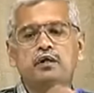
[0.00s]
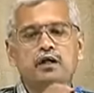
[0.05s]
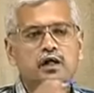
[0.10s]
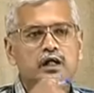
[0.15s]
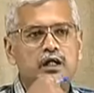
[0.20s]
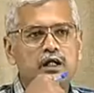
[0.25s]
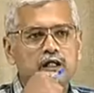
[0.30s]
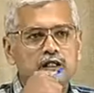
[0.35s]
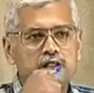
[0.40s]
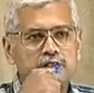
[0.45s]

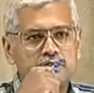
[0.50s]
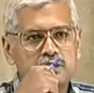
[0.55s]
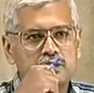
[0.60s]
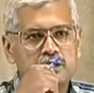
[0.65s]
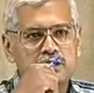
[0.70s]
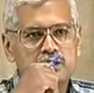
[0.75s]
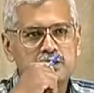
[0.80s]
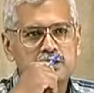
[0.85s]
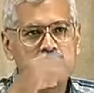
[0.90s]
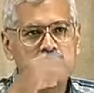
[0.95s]
And
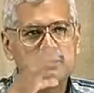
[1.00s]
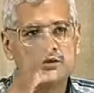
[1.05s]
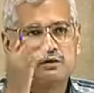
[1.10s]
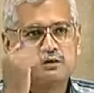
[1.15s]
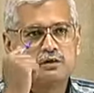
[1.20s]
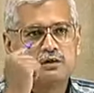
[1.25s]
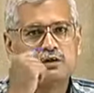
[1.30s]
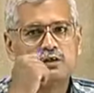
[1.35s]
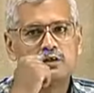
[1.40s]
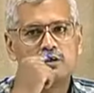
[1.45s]
then
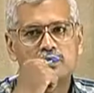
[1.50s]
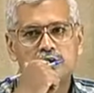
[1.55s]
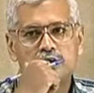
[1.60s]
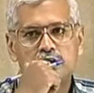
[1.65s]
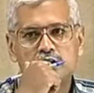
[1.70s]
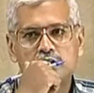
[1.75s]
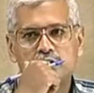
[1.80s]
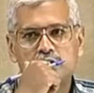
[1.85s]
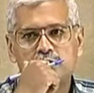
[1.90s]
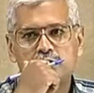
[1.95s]

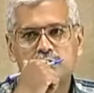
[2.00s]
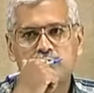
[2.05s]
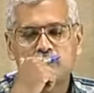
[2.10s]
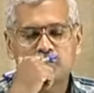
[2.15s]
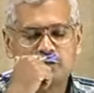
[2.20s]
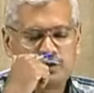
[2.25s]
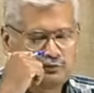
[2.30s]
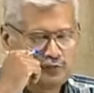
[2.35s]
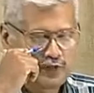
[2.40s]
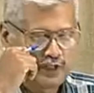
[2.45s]
the
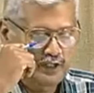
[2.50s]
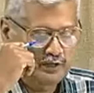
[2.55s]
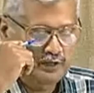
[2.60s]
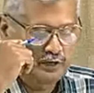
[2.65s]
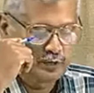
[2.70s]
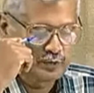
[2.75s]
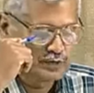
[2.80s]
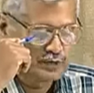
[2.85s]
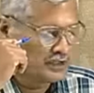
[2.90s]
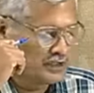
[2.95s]
problem we had
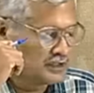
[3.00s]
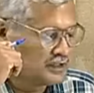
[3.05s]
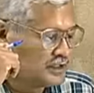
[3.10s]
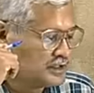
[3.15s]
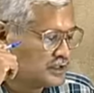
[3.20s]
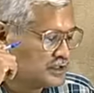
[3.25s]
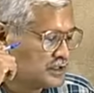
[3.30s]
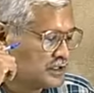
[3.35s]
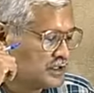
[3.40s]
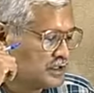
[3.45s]
looked at
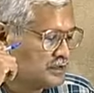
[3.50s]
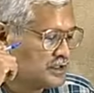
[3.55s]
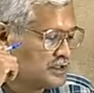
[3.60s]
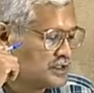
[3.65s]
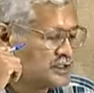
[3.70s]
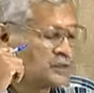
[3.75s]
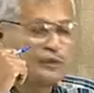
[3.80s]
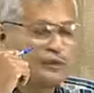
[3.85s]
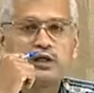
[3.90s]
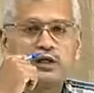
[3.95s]
it
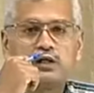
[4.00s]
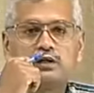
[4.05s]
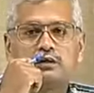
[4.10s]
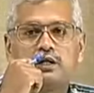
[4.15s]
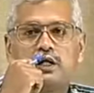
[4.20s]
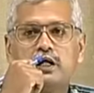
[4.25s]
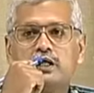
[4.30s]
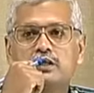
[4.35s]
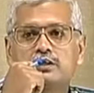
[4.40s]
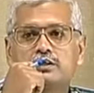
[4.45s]
this way,
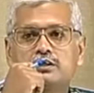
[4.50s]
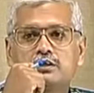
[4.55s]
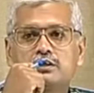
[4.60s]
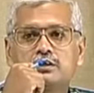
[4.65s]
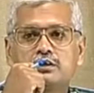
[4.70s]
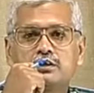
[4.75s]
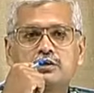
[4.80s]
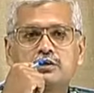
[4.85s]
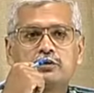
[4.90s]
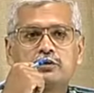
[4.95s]

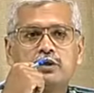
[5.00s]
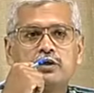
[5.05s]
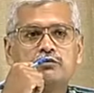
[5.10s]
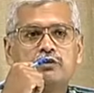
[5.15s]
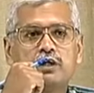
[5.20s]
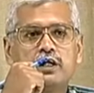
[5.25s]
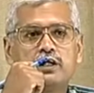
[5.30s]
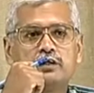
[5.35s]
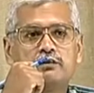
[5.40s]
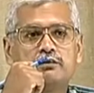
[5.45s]
that we
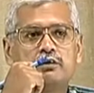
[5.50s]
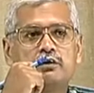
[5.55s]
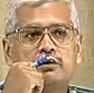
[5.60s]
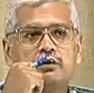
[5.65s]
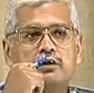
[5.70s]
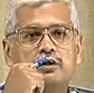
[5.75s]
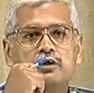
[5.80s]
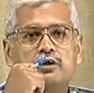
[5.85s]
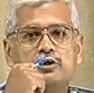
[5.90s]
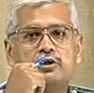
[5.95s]
were
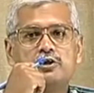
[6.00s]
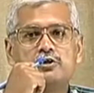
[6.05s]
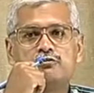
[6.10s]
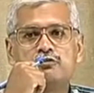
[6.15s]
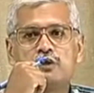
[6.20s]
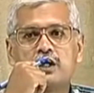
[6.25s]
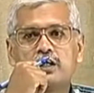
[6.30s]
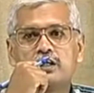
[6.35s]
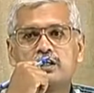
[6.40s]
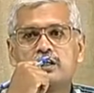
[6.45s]

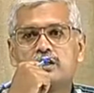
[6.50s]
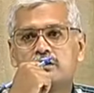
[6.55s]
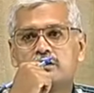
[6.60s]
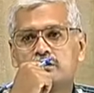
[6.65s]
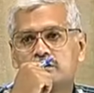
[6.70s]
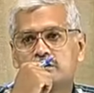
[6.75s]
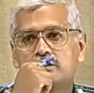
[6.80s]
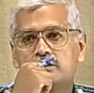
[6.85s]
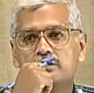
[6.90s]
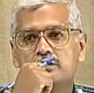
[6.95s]

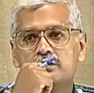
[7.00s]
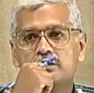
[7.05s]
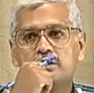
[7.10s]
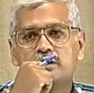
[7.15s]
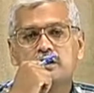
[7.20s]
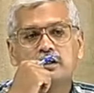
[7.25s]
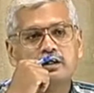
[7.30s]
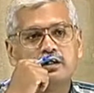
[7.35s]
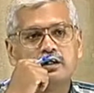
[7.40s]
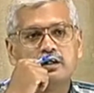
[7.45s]
defining
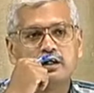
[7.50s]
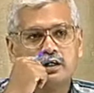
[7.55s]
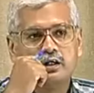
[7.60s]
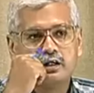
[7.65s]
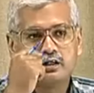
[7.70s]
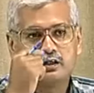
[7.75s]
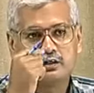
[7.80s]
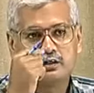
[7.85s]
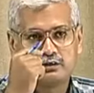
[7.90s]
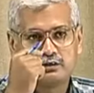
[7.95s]
the
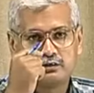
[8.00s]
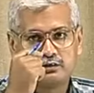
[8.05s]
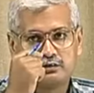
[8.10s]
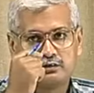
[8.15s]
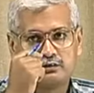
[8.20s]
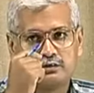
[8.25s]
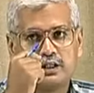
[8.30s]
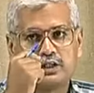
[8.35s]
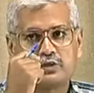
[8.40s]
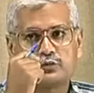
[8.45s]
error
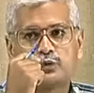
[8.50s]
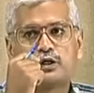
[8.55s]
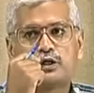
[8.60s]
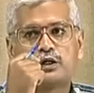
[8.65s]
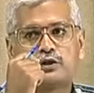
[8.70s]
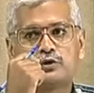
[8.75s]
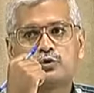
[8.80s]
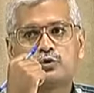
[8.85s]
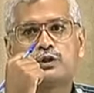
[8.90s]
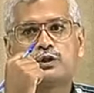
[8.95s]
that we
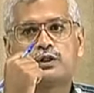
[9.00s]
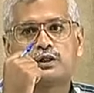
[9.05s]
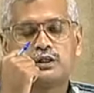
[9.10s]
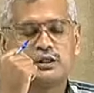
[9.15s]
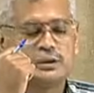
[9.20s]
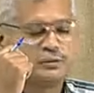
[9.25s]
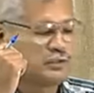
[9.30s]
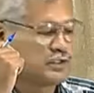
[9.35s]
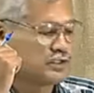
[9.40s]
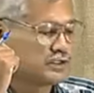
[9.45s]
are doing in
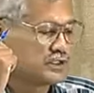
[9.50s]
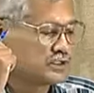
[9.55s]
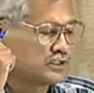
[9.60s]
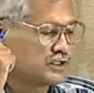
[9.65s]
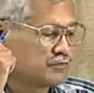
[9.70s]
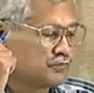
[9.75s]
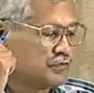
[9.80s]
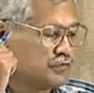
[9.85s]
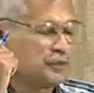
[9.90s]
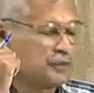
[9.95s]
the process
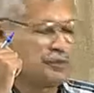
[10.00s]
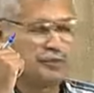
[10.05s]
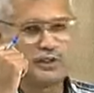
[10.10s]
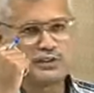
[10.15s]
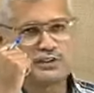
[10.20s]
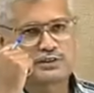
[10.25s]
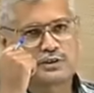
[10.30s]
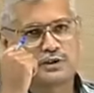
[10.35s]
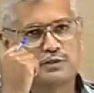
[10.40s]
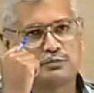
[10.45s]
of
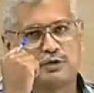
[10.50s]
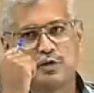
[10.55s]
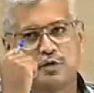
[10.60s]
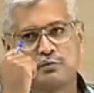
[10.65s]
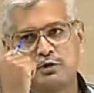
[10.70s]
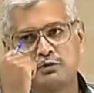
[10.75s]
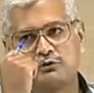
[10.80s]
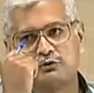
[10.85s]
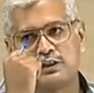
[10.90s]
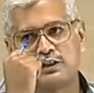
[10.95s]
fitment. So, the
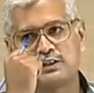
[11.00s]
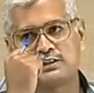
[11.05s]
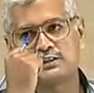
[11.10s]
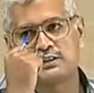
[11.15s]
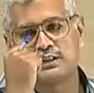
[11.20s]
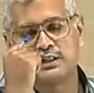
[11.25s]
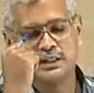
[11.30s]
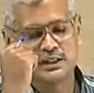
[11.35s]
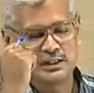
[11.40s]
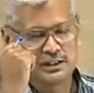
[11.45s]
problem was
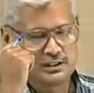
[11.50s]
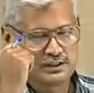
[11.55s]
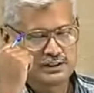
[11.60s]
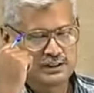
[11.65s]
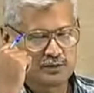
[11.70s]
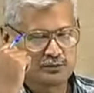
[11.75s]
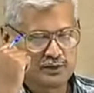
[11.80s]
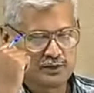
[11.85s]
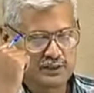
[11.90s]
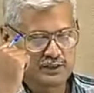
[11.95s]

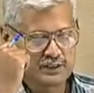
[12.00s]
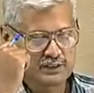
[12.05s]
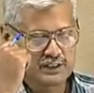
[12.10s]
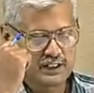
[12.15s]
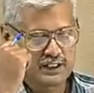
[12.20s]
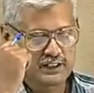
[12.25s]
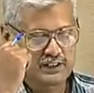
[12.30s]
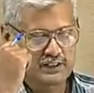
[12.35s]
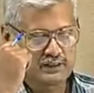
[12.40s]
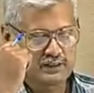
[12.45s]
simply
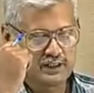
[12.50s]
decided